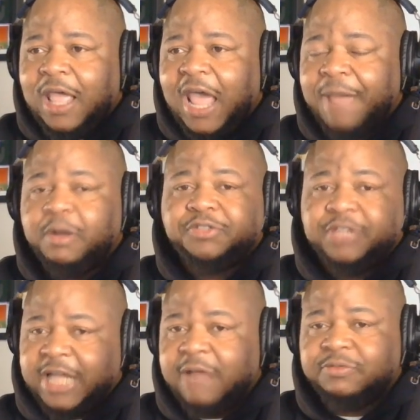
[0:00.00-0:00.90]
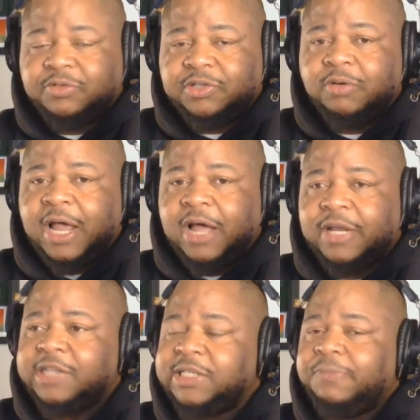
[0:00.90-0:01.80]
and most of the games were sold out
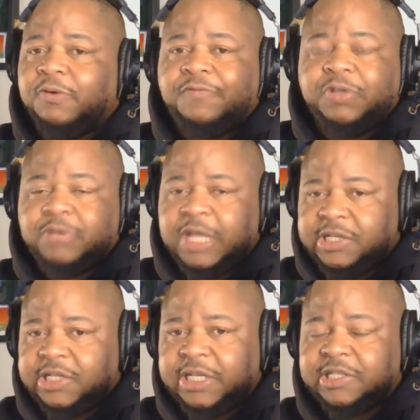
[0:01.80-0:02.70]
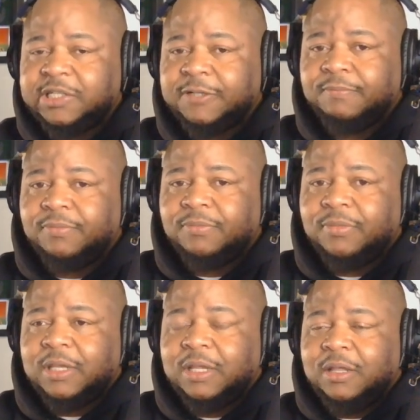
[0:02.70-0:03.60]
except for a few key seats.
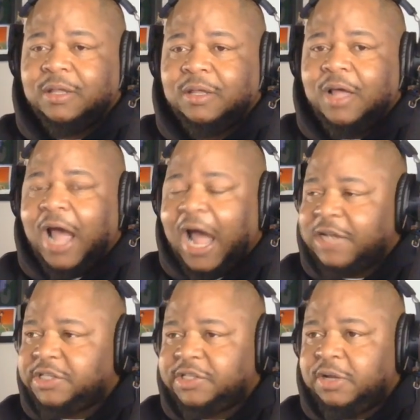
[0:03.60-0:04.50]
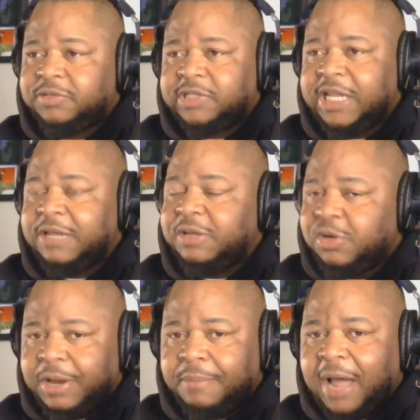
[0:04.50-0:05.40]
I just don't see. You're
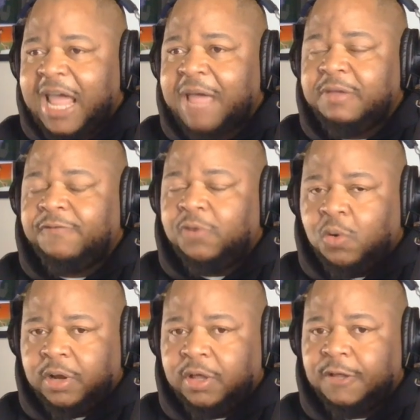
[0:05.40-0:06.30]
in Miami, Florida,